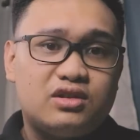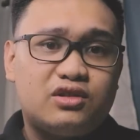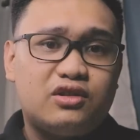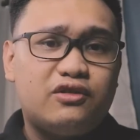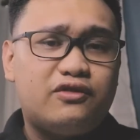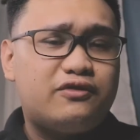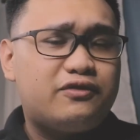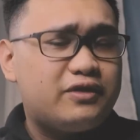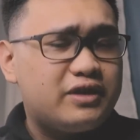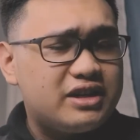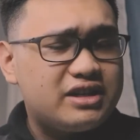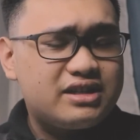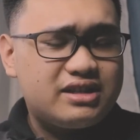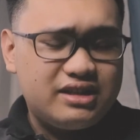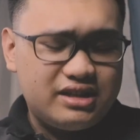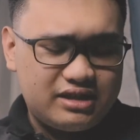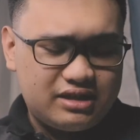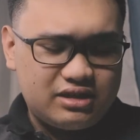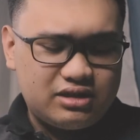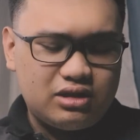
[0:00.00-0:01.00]
So first,
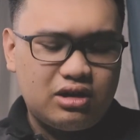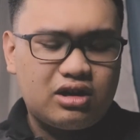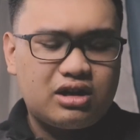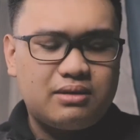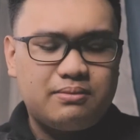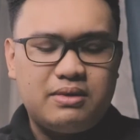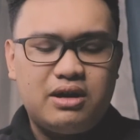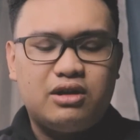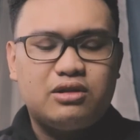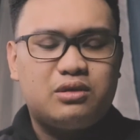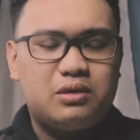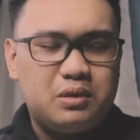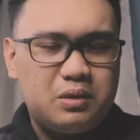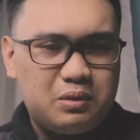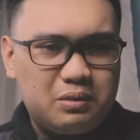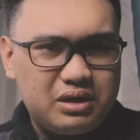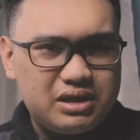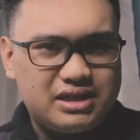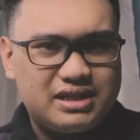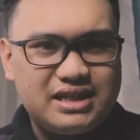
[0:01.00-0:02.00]
let's talk about
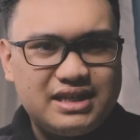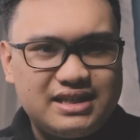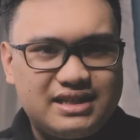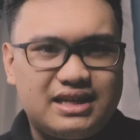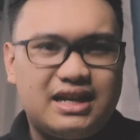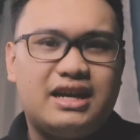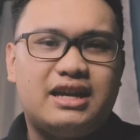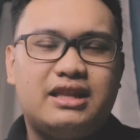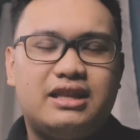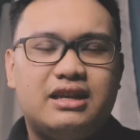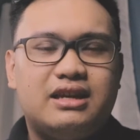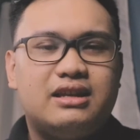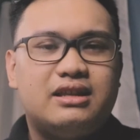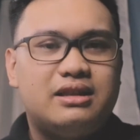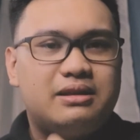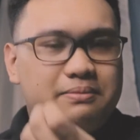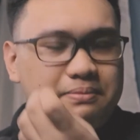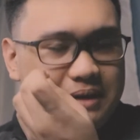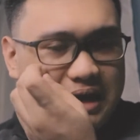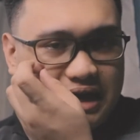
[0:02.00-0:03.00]
what's inside
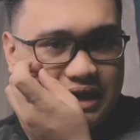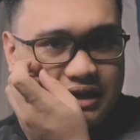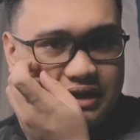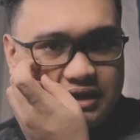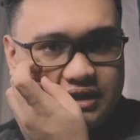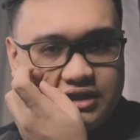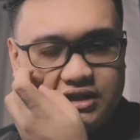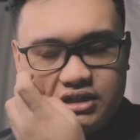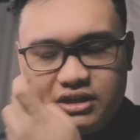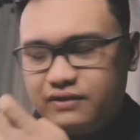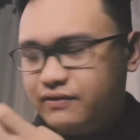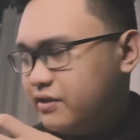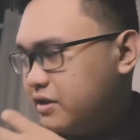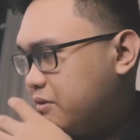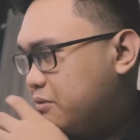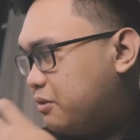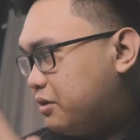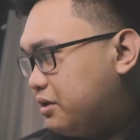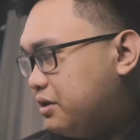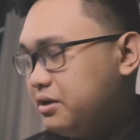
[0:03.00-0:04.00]
the package of the
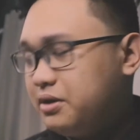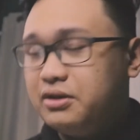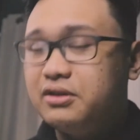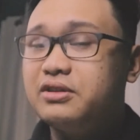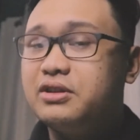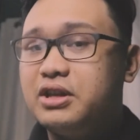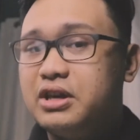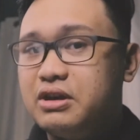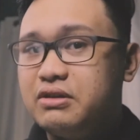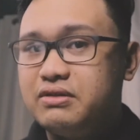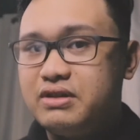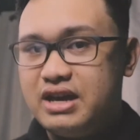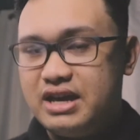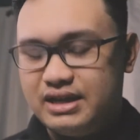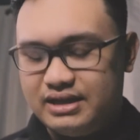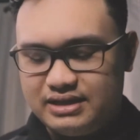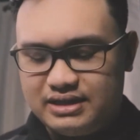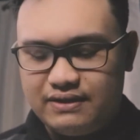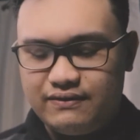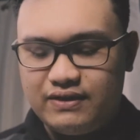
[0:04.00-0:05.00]
OneOdio
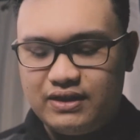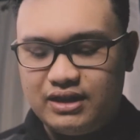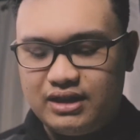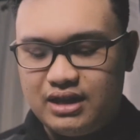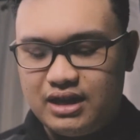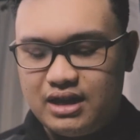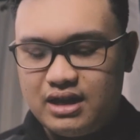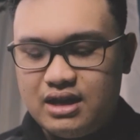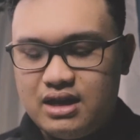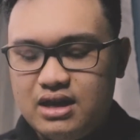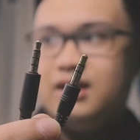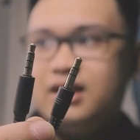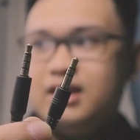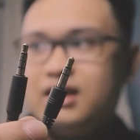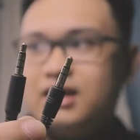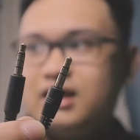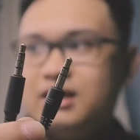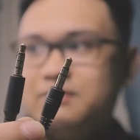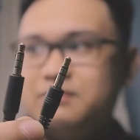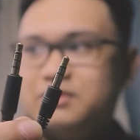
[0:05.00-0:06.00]
A70.
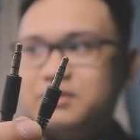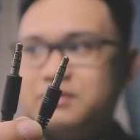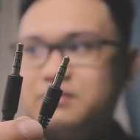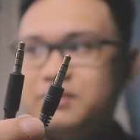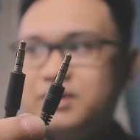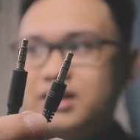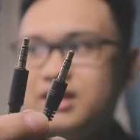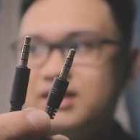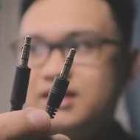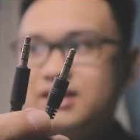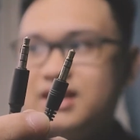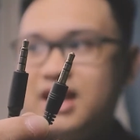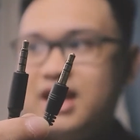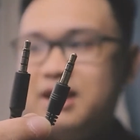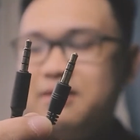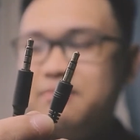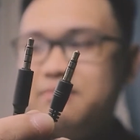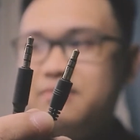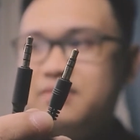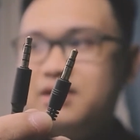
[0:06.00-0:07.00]
It comes with the
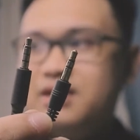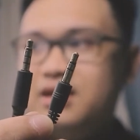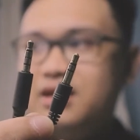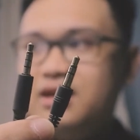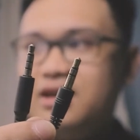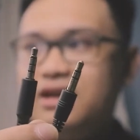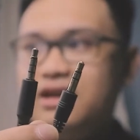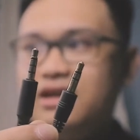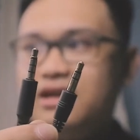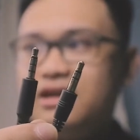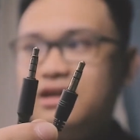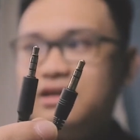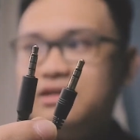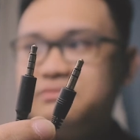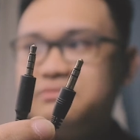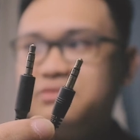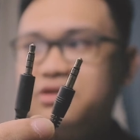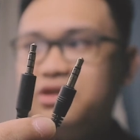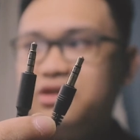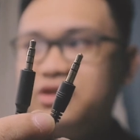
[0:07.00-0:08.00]
same
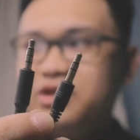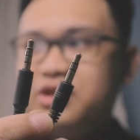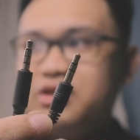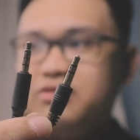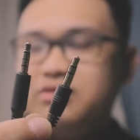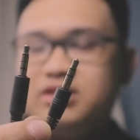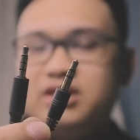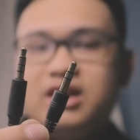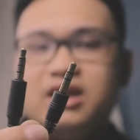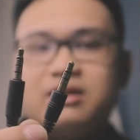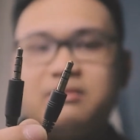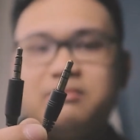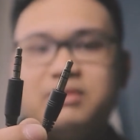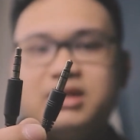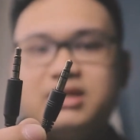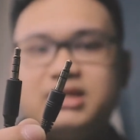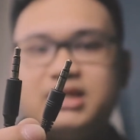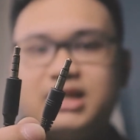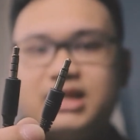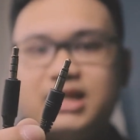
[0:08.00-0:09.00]
audio jack,
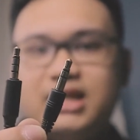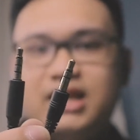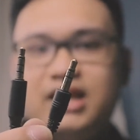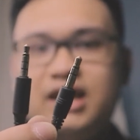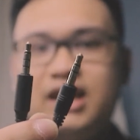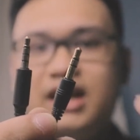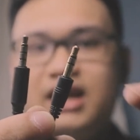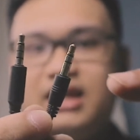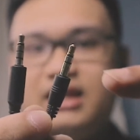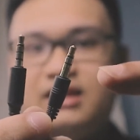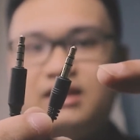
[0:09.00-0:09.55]
basically a